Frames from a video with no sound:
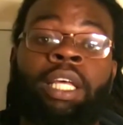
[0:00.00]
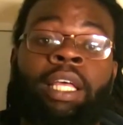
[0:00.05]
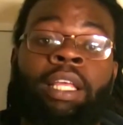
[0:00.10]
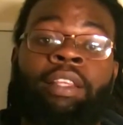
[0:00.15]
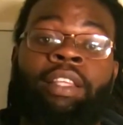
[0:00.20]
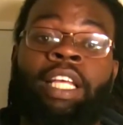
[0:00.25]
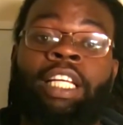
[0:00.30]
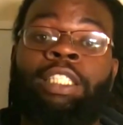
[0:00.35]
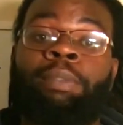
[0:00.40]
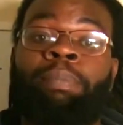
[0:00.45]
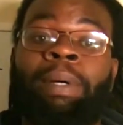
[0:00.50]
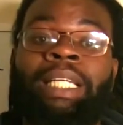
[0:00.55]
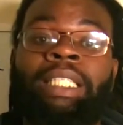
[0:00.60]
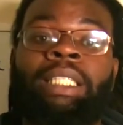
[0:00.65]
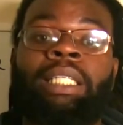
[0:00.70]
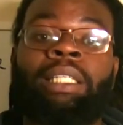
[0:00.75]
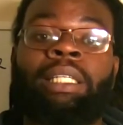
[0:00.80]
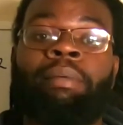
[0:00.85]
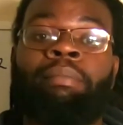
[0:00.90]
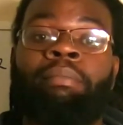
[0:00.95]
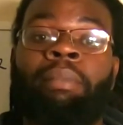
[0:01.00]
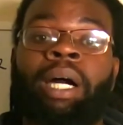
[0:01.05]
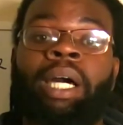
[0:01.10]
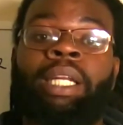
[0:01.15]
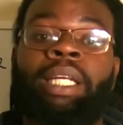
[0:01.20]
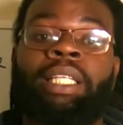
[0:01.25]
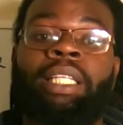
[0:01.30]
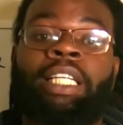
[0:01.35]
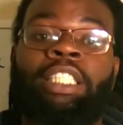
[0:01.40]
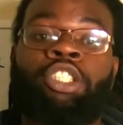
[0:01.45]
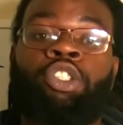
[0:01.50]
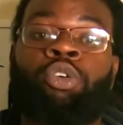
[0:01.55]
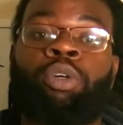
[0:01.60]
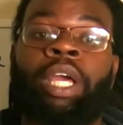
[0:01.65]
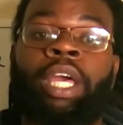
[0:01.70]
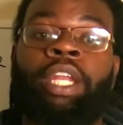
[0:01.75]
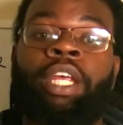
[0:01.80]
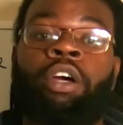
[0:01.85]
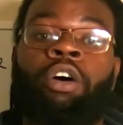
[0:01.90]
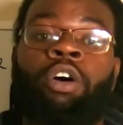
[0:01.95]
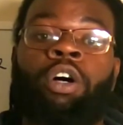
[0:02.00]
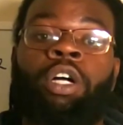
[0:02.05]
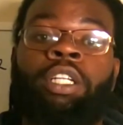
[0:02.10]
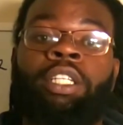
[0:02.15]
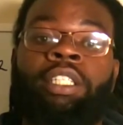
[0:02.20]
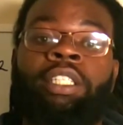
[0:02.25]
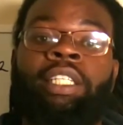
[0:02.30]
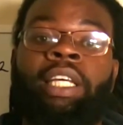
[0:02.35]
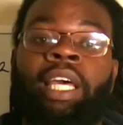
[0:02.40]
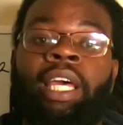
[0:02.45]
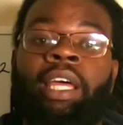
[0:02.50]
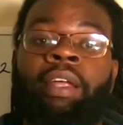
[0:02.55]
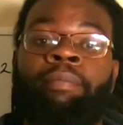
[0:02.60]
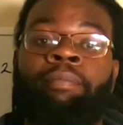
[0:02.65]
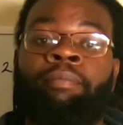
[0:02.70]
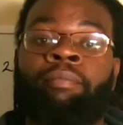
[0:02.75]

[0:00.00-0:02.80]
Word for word: That's basically money that's created on debt